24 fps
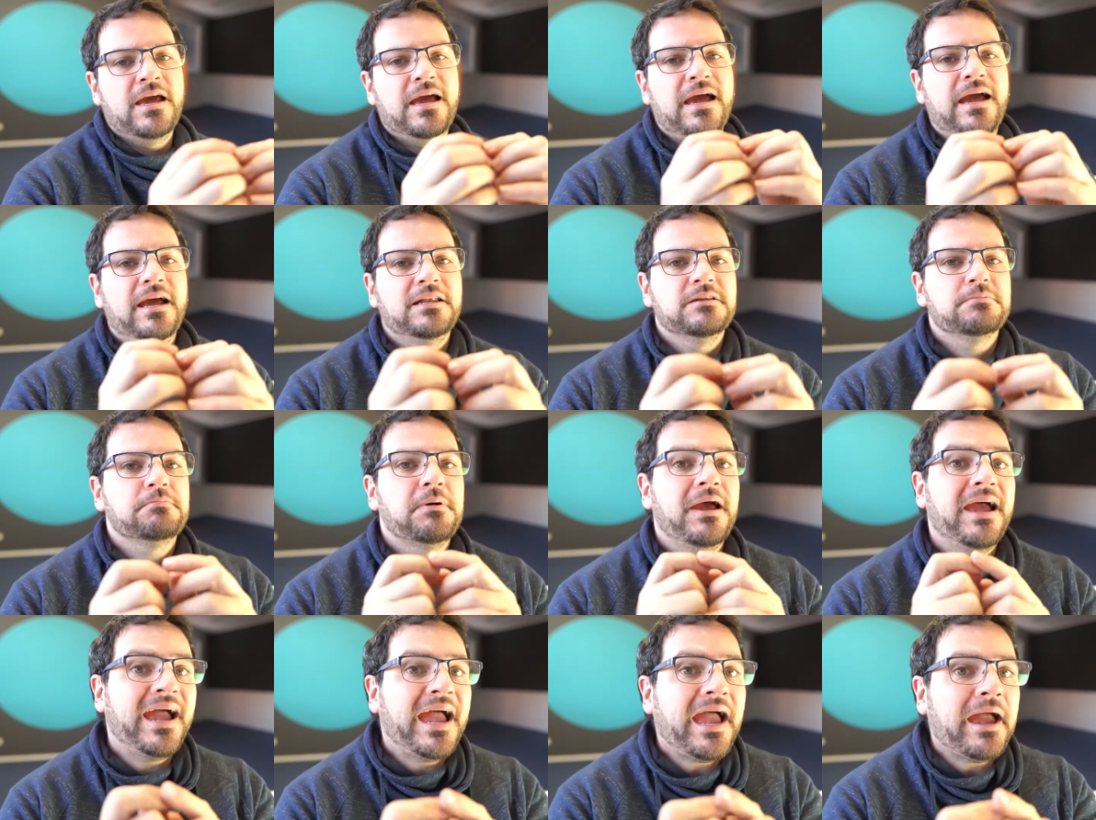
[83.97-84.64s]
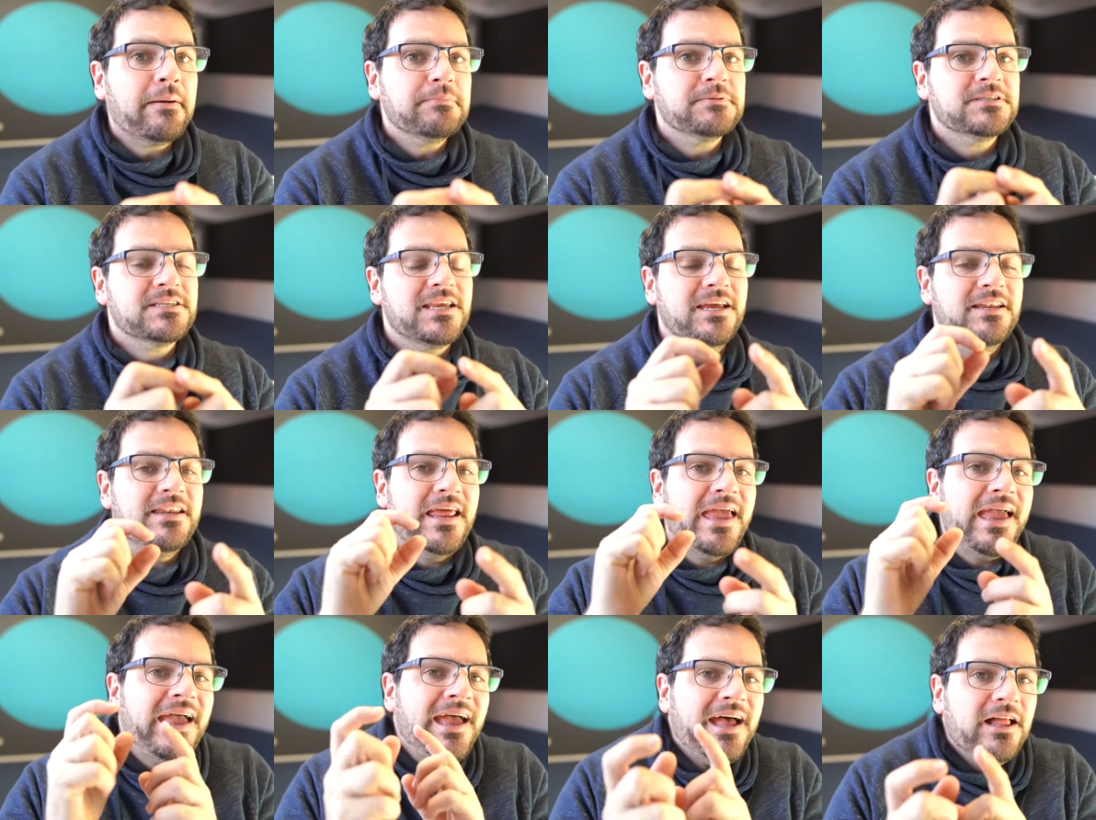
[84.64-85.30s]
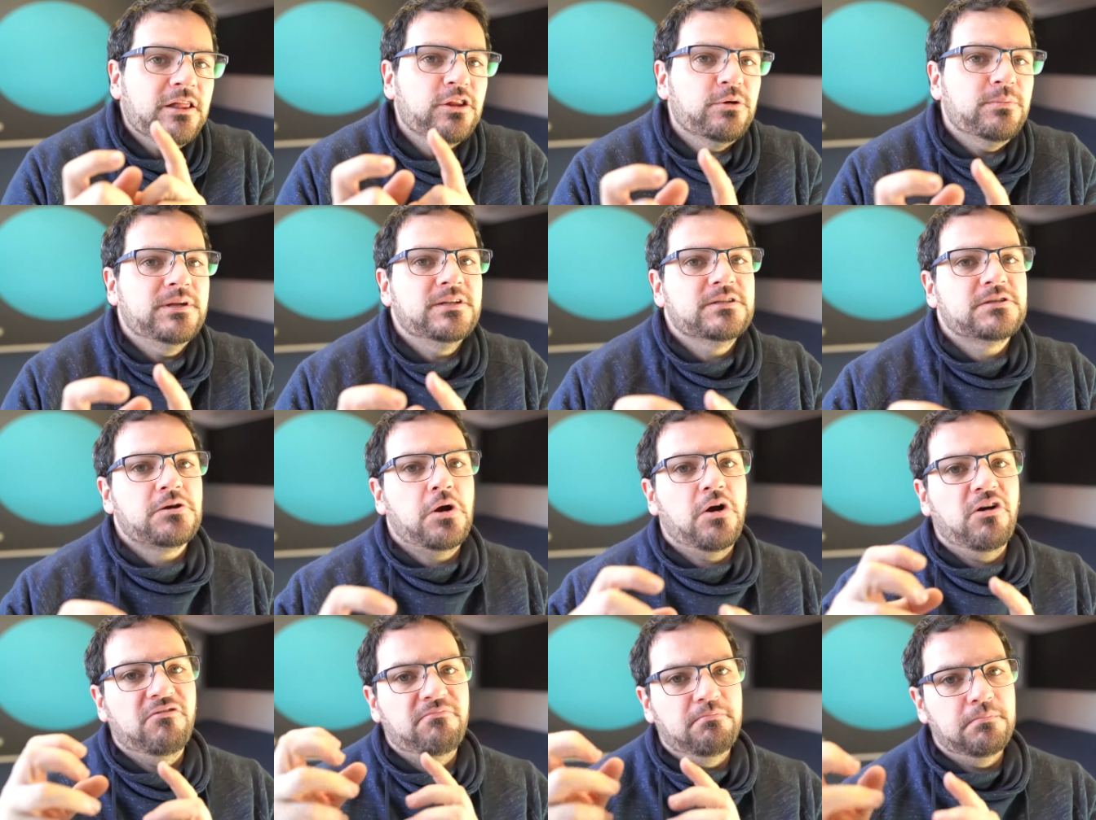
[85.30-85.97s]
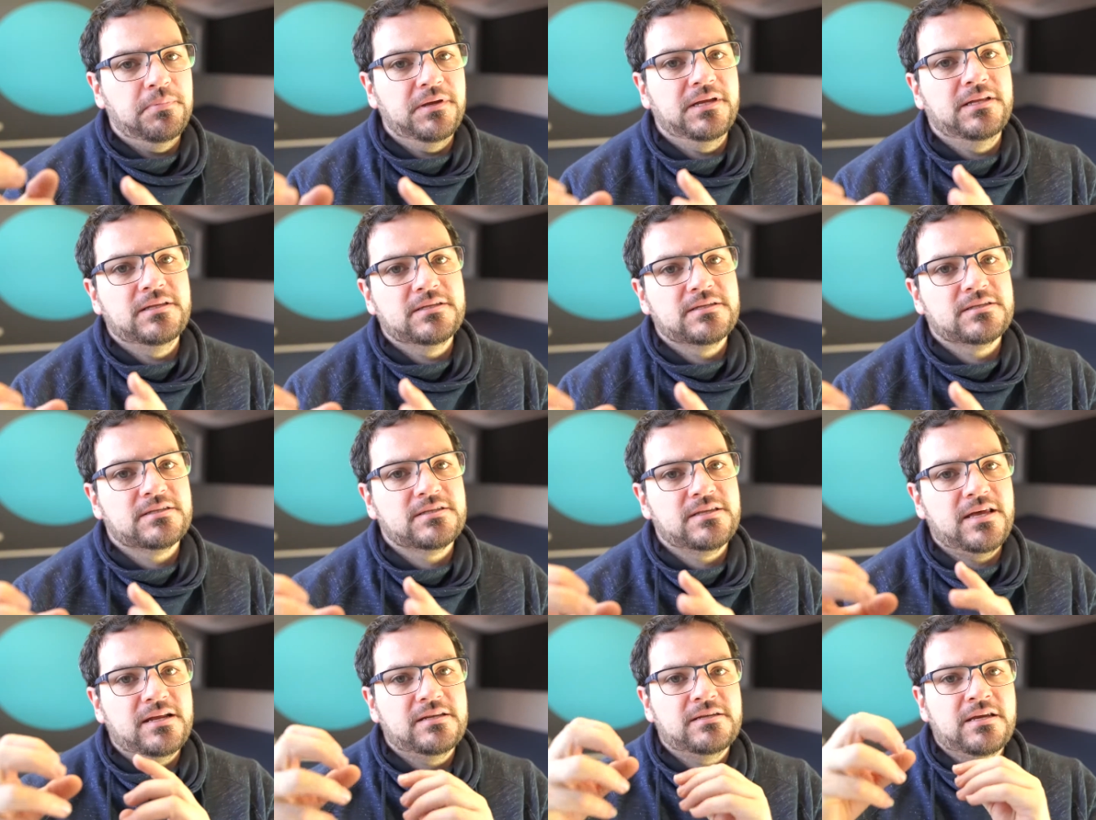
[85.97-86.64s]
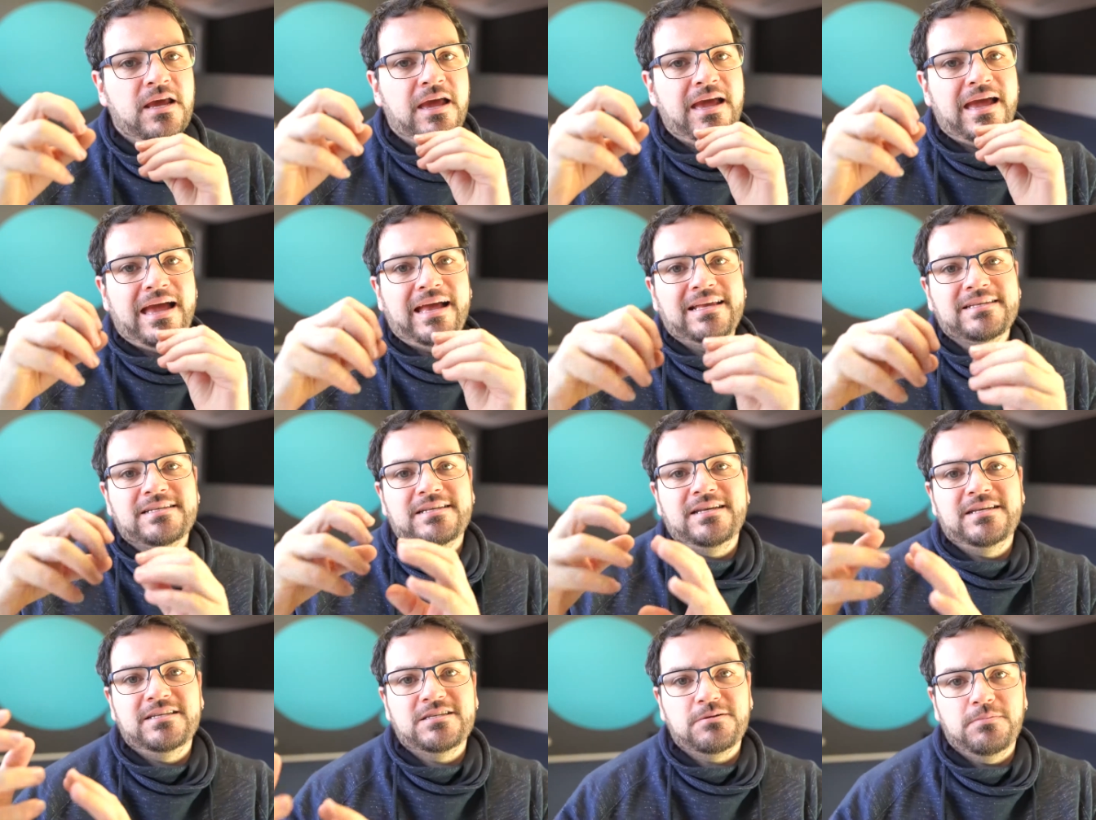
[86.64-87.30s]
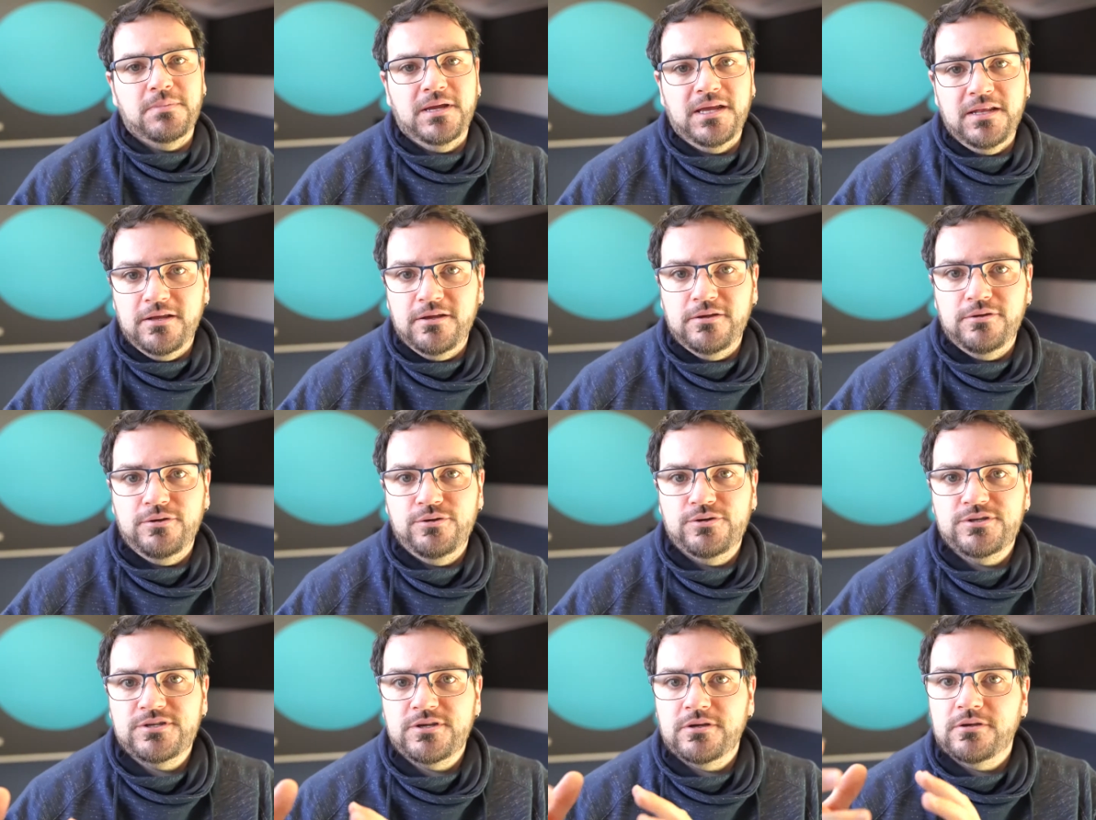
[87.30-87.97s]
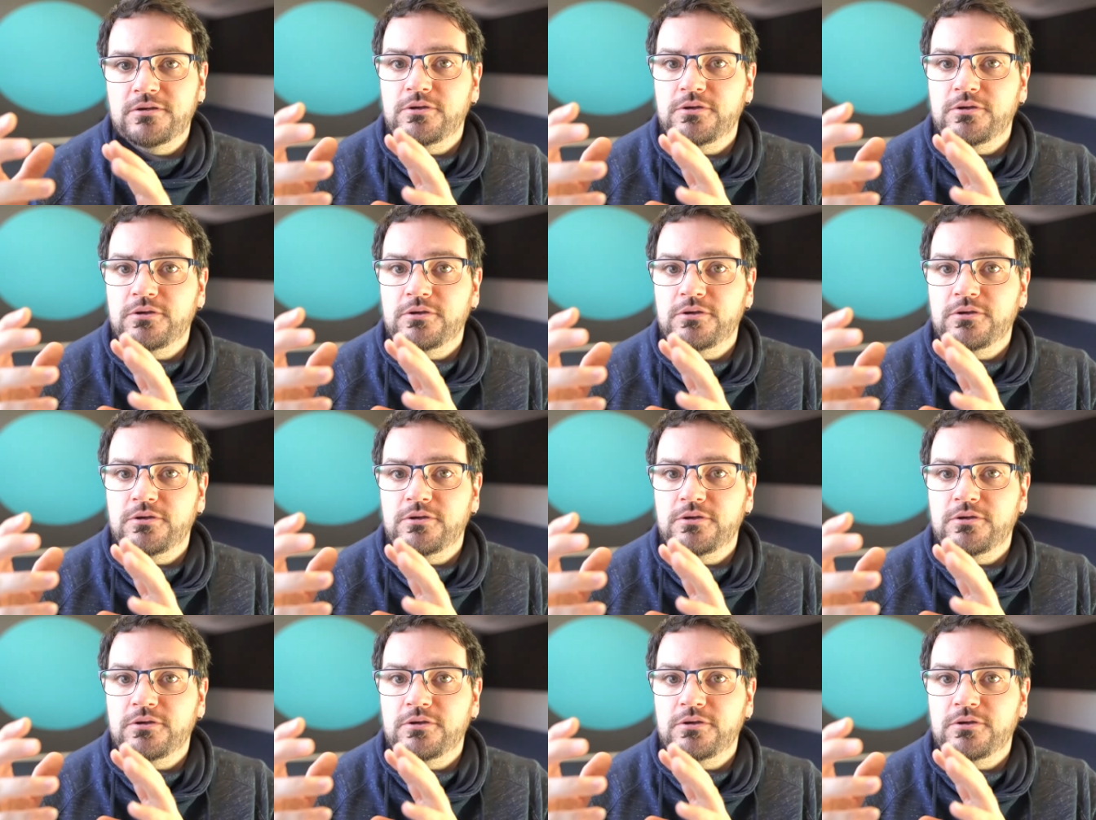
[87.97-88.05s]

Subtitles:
and perhaps an element of bins that as an intermediate user,